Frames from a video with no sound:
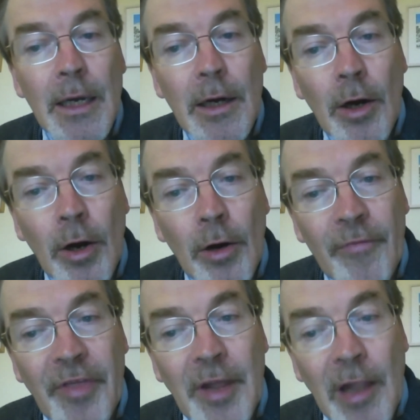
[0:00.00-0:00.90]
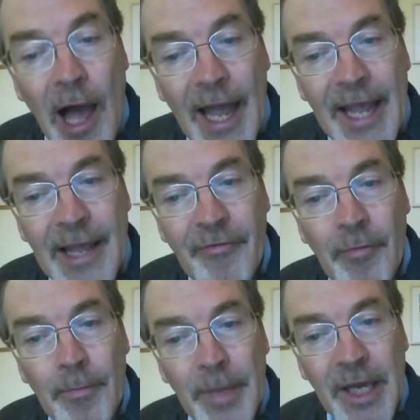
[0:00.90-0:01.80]
of the live,
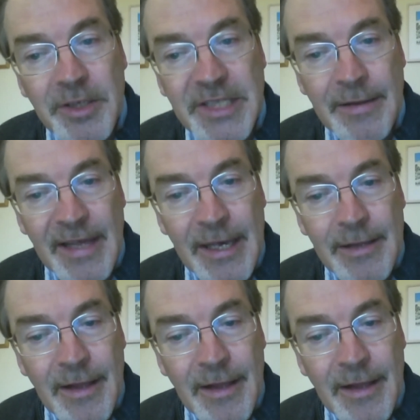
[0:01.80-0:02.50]
because I think